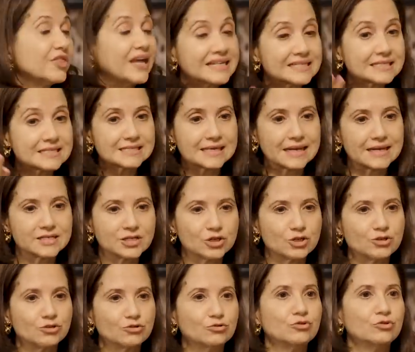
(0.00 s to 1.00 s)
that say to
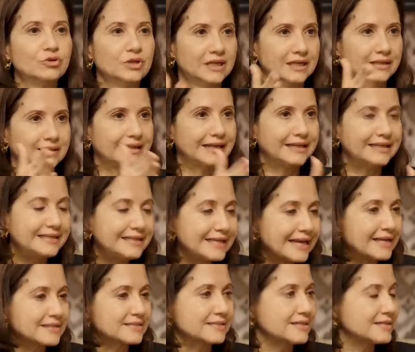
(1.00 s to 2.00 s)
you that
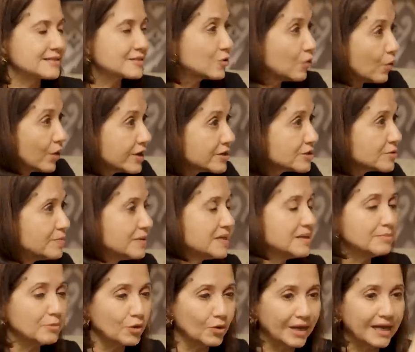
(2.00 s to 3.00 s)
yes, it's going to be
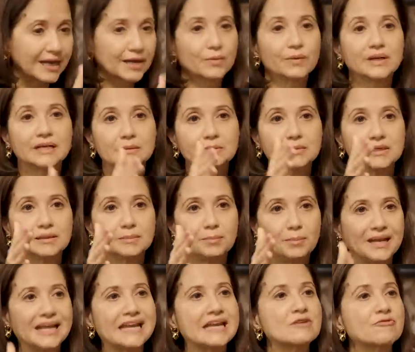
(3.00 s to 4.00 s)
a more equitable
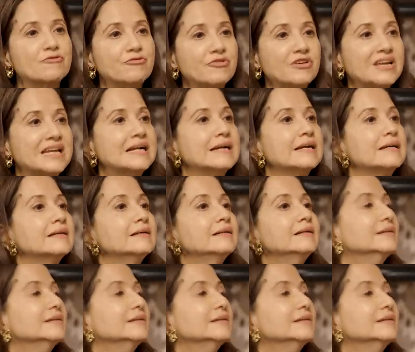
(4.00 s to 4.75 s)
playing field